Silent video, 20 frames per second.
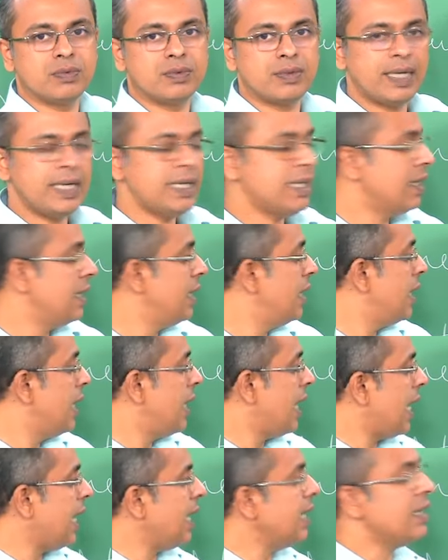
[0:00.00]
right,
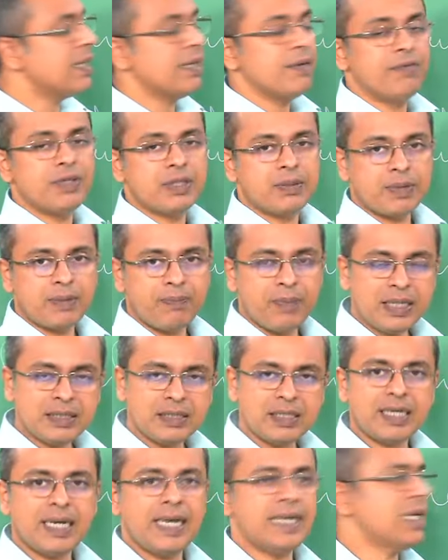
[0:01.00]
and with
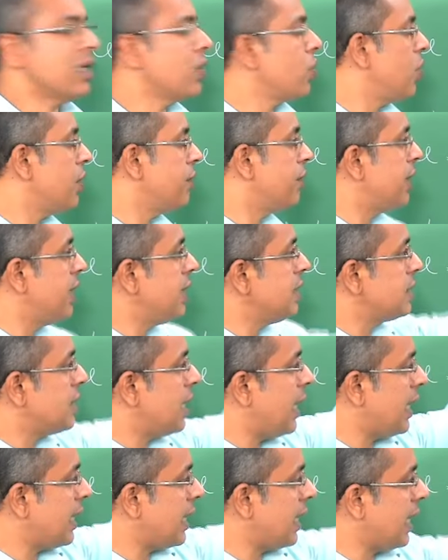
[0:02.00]
much greater confidence
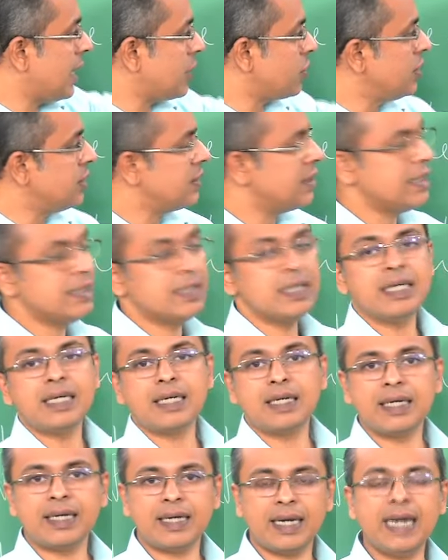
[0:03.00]
I can actually see the
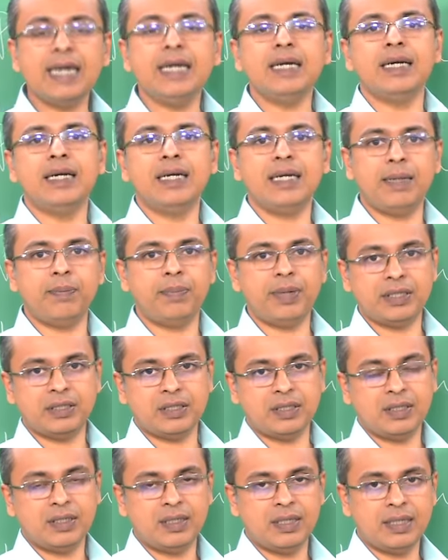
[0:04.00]
trend in temperature,